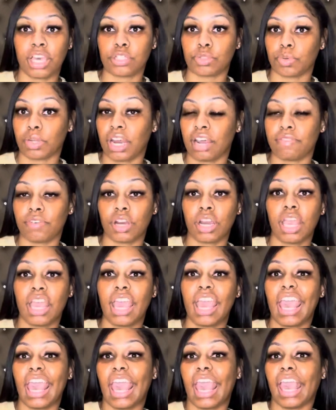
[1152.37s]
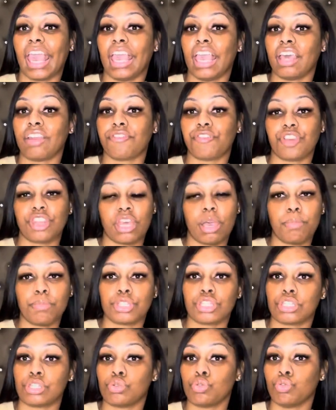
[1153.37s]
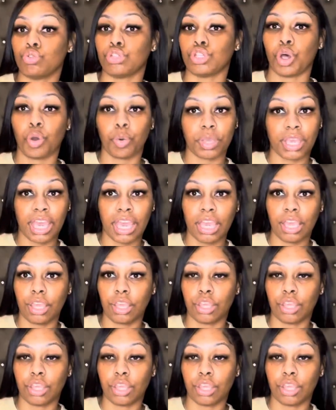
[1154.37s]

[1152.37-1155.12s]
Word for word: UPS, whatever. And for them to locate